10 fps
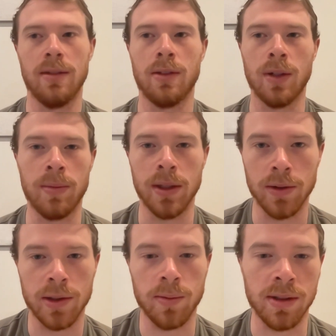crypto
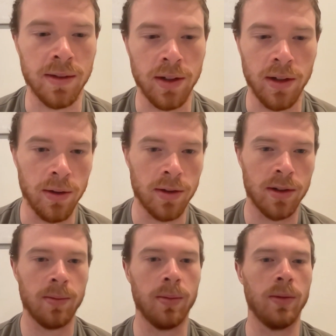specific
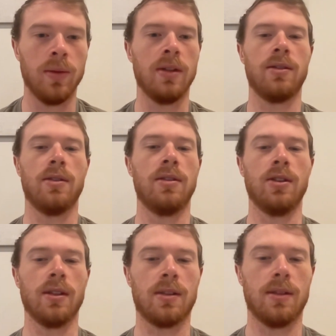users, but with
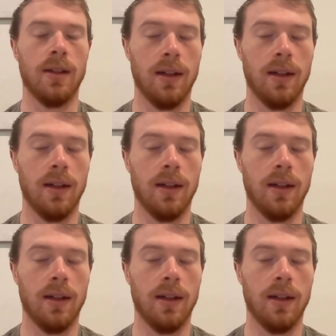just